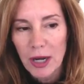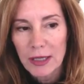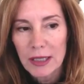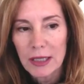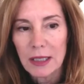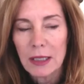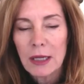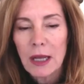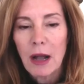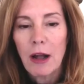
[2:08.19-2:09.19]
I did,
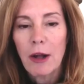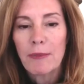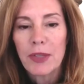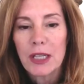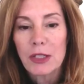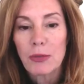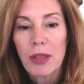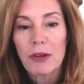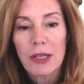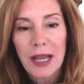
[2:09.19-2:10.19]
um, it's a
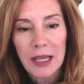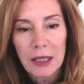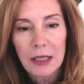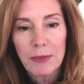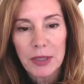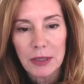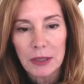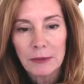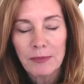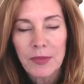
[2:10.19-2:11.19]
rather lengthy
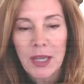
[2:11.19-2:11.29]
bill,